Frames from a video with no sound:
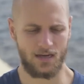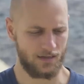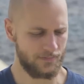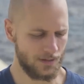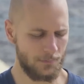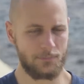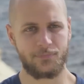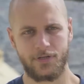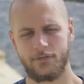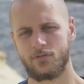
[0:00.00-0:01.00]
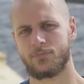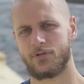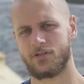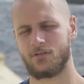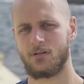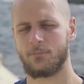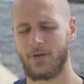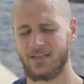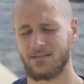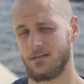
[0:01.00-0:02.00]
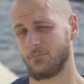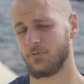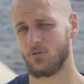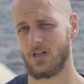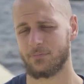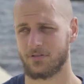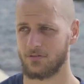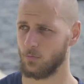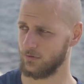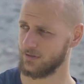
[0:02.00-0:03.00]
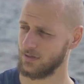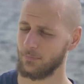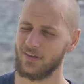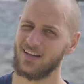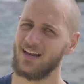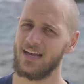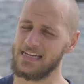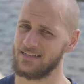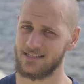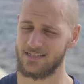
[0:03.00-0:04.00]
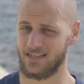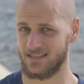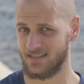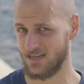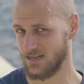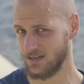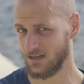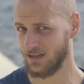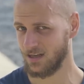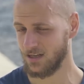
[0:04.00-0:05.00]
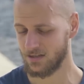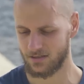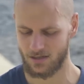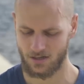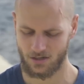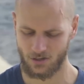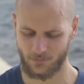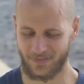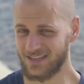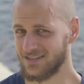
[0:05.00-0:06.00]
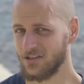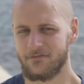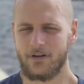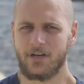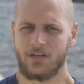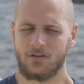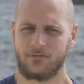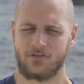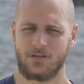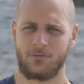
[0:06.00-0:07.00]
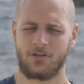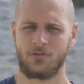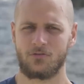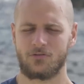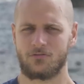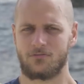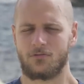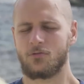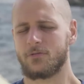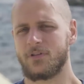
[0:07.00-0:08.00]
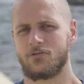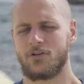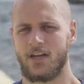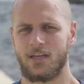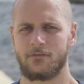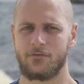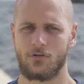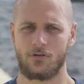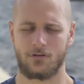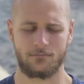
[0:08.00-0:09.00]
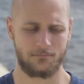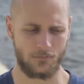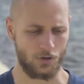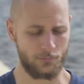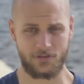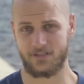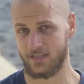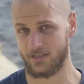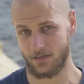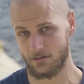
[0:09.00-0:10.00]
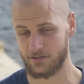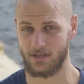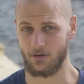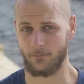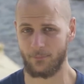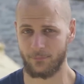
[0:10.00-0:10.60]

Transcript: I think my previous personal best in pull-ups was something like 16. So it's not very good for someone who's been training for almost 6 years now.